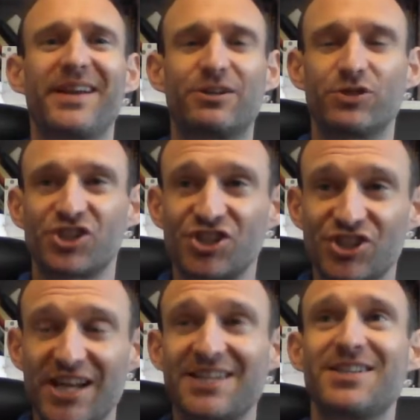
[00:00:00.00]
and it
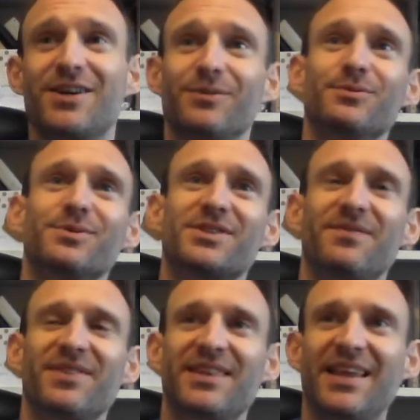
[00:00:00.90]
crescendos
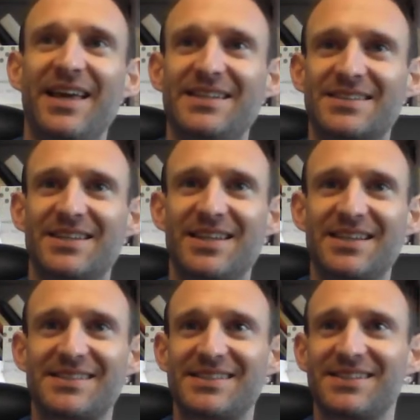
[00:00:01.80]
into
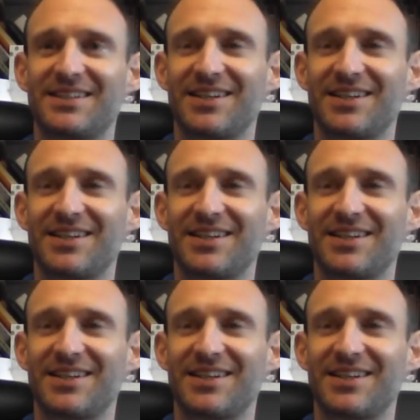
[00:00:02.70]
this